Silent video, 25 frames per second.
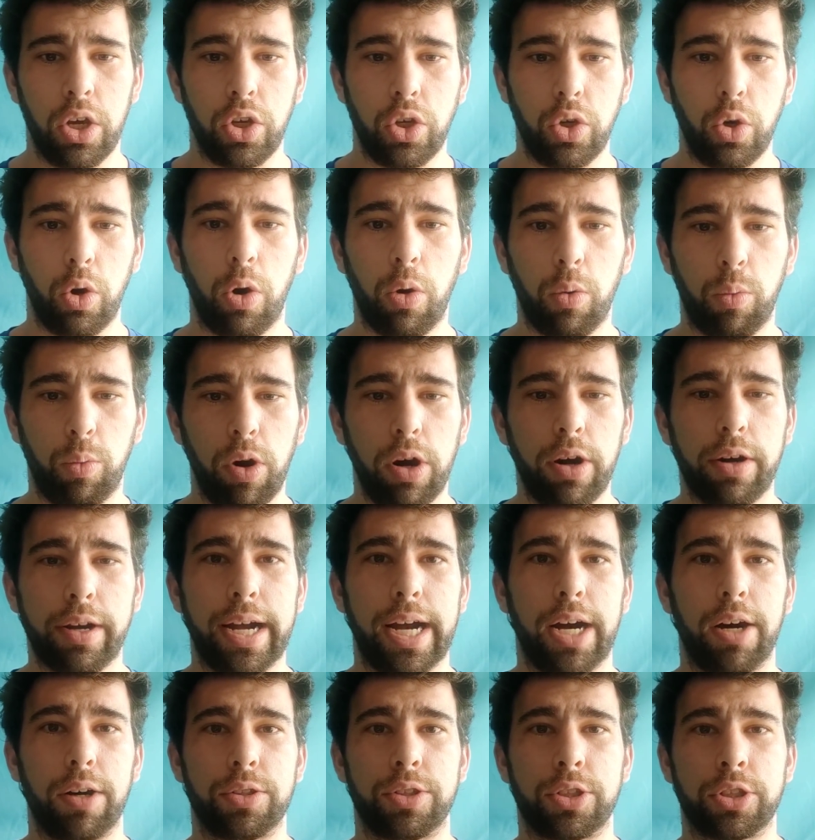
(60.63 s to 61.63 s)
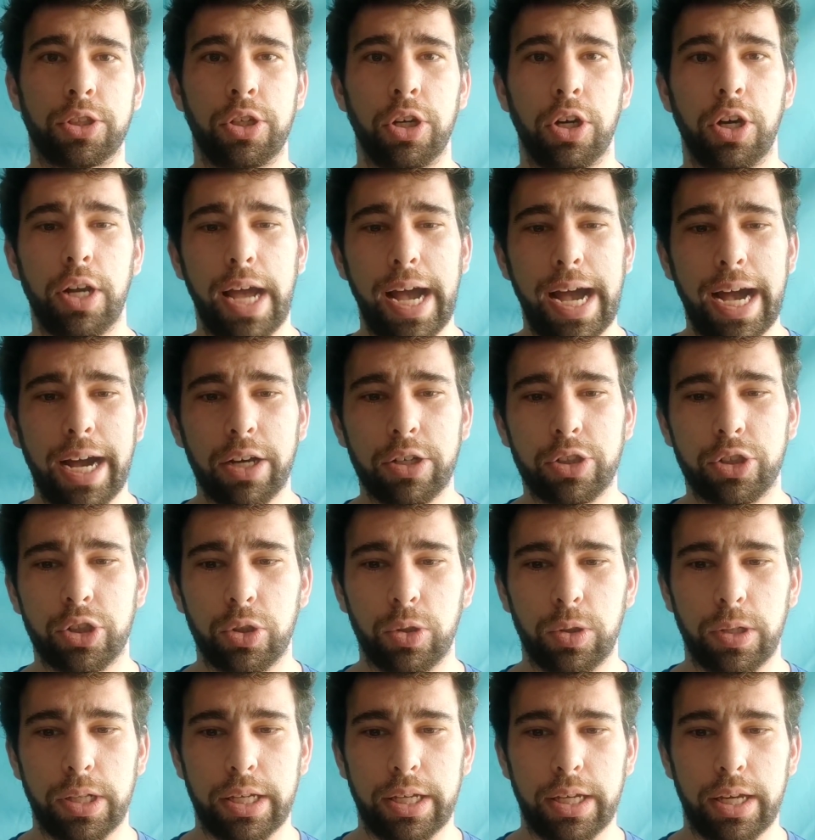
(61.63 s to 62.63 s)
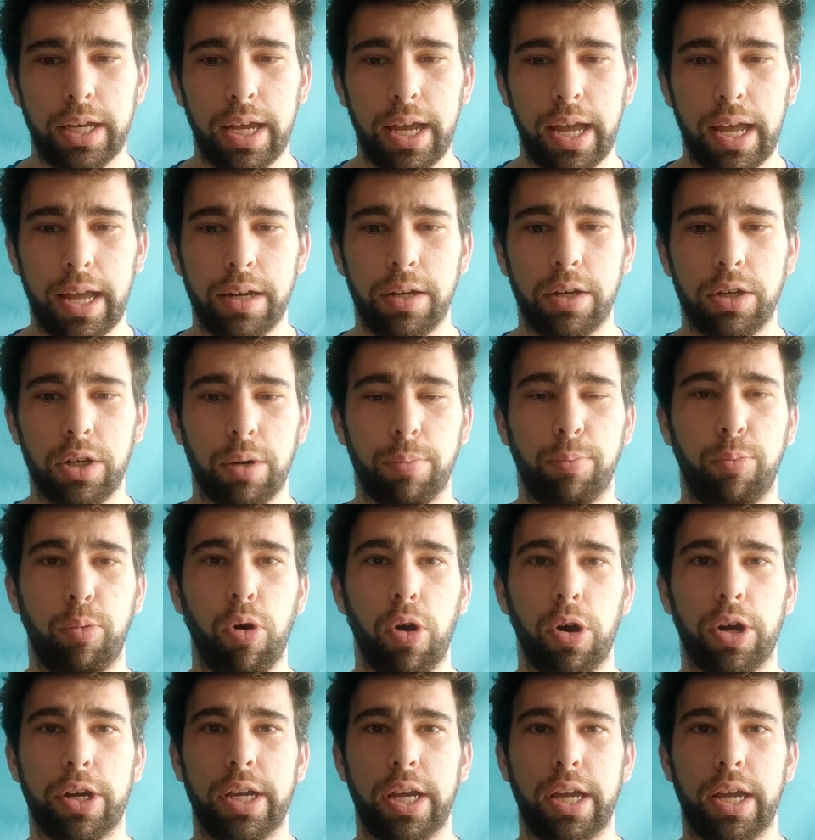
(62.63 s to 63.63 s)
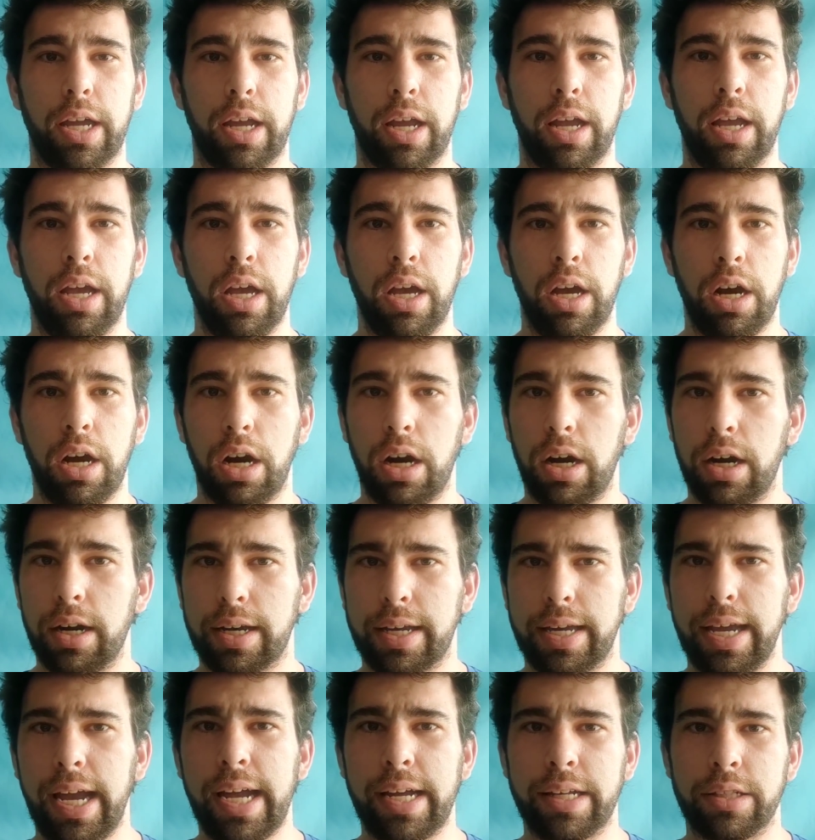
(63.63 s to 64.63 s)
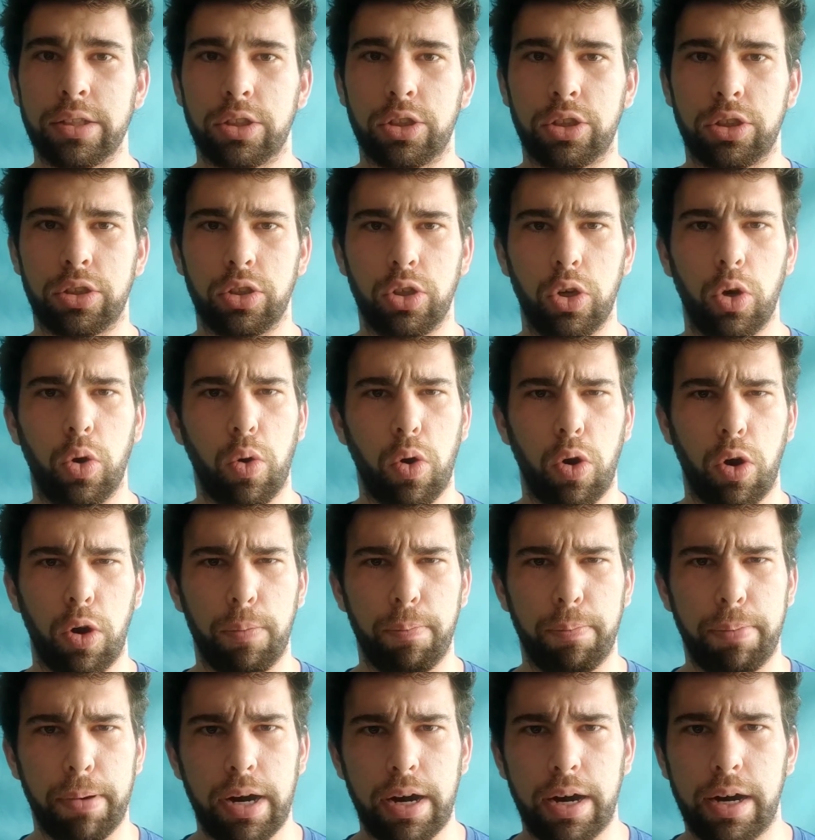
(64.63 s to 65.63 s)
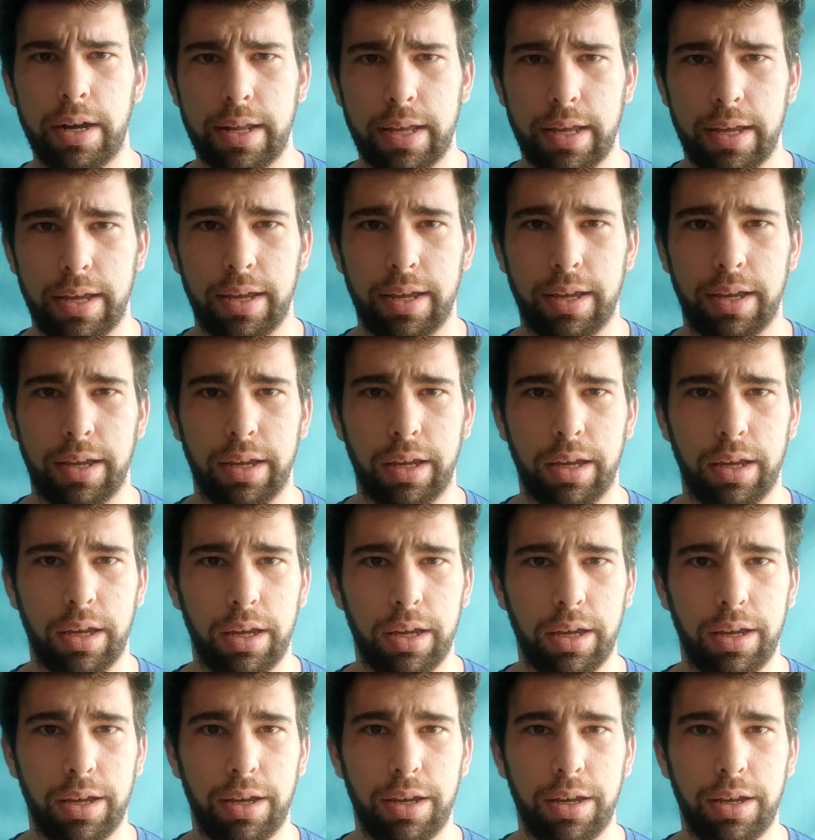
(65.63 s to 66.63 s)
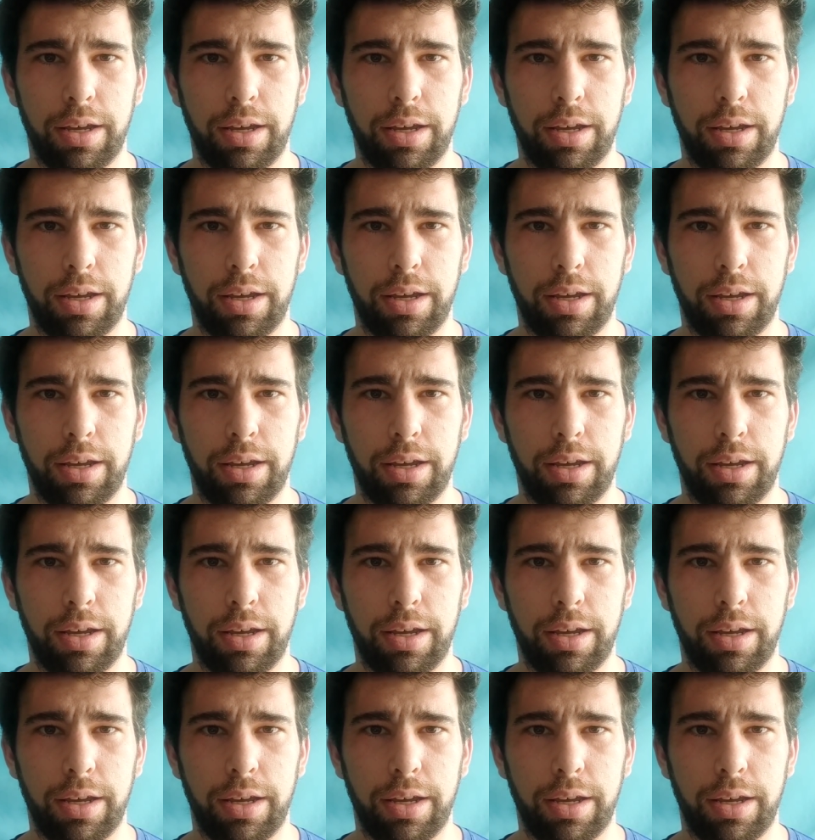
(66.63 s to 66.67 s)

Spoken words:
your workouts could actually end up working against your body.